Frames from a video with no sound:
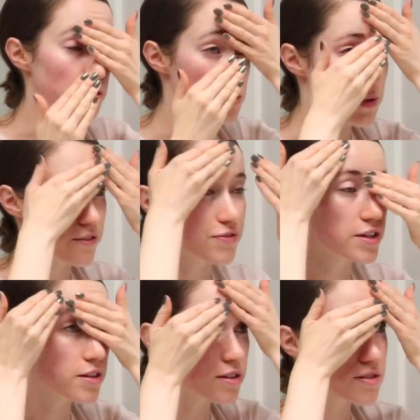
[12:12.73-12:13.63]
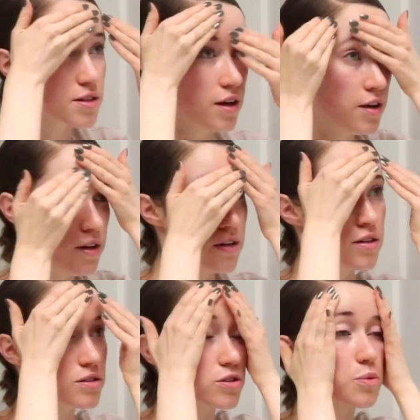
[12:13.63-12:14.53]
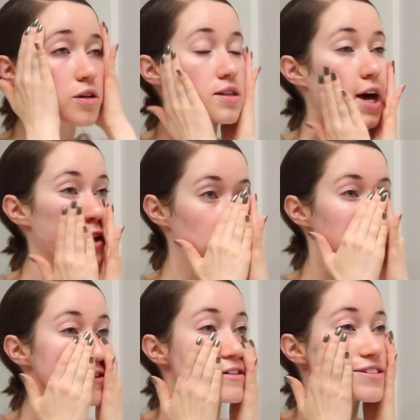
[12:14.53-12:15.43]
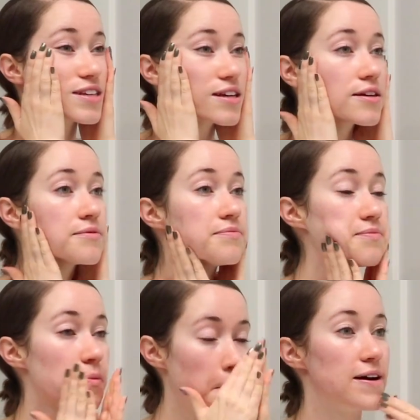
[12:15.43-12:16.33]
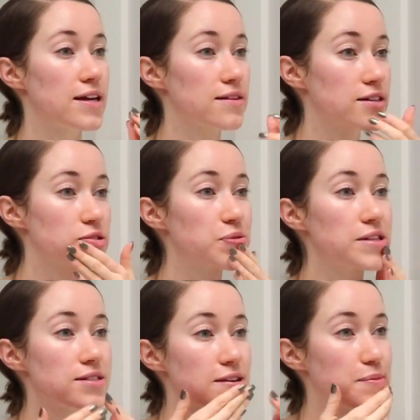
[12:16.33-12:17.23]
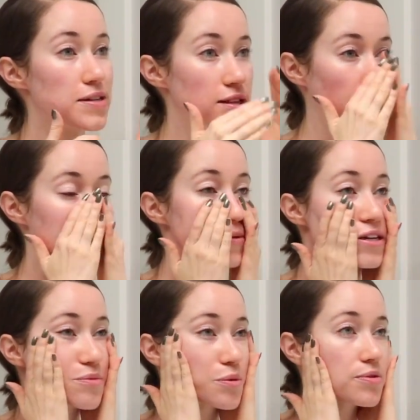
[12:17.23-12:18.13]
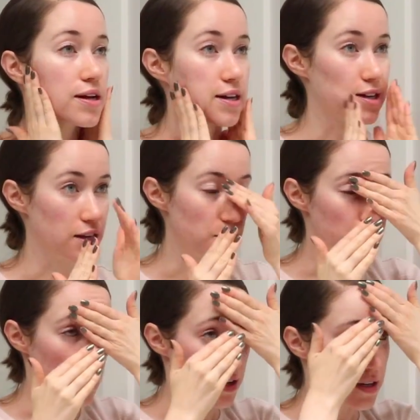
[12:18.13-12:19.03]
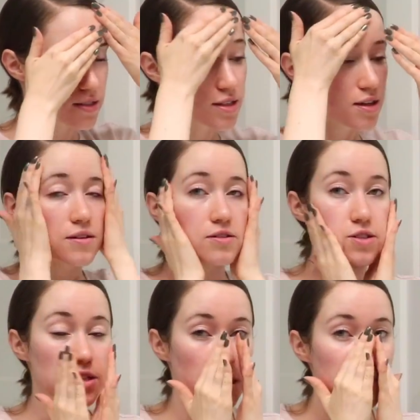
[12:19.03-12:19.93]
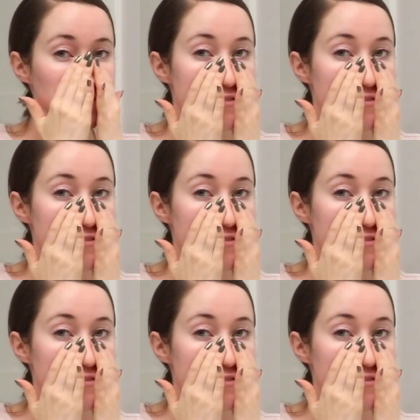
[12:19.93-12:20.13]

and use my fingers to work that into the skin. And I like to really take my time when I'm applying any product and just kind of